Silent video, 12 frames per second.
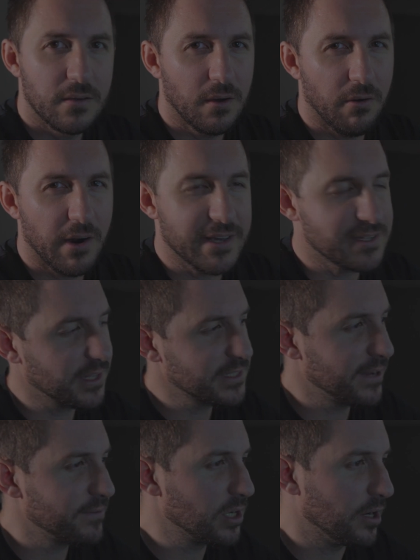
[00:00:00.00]
Alrighty, so
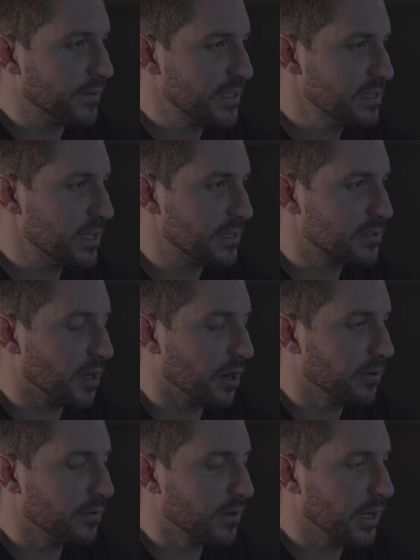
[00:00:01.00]
let's have a dive into this.
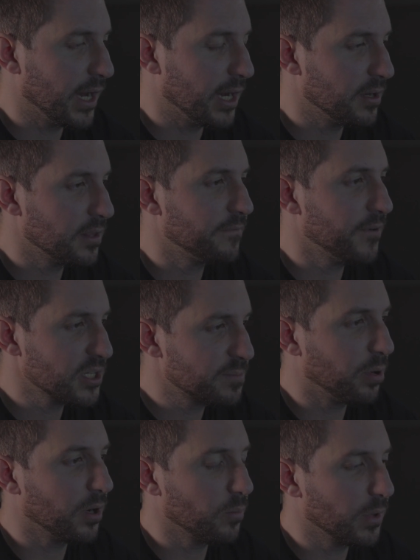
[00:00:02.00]
So the
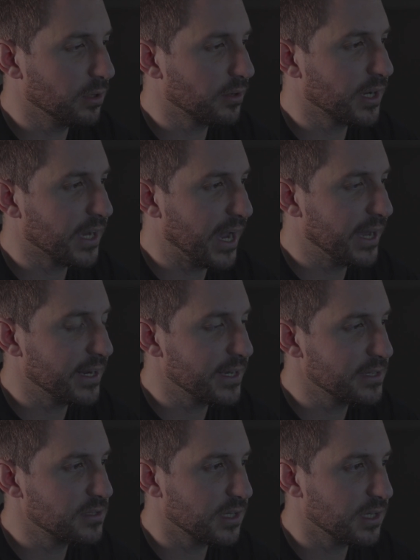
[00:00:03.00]
first point we're looking at
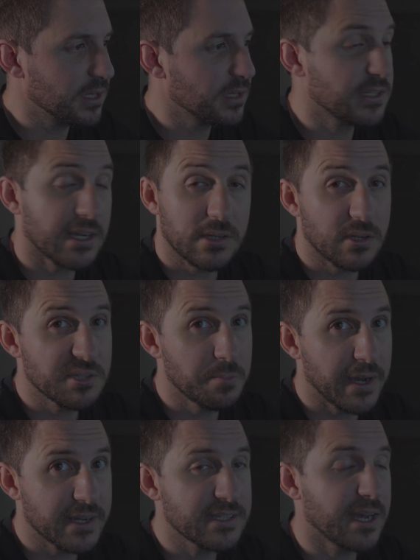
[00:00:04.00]
is the technical
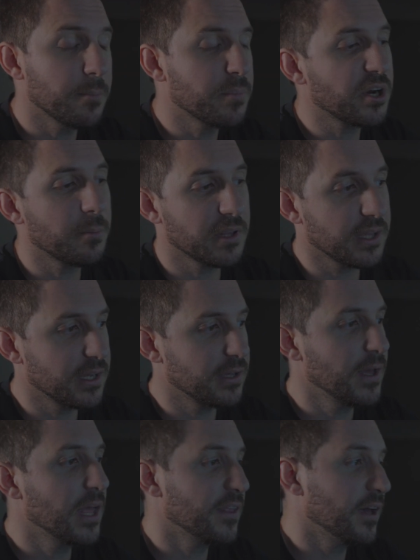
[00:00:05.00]
specs and
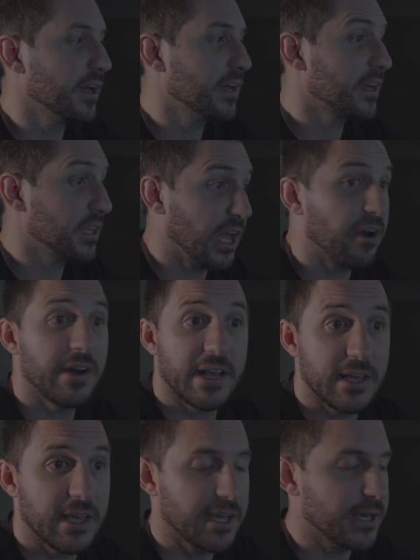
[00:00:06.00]
predominantly the
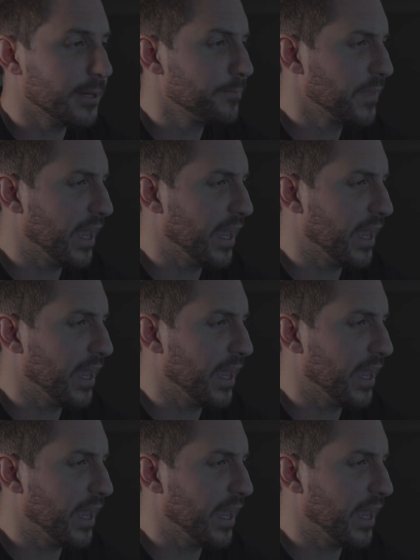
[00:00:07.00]
clarity here.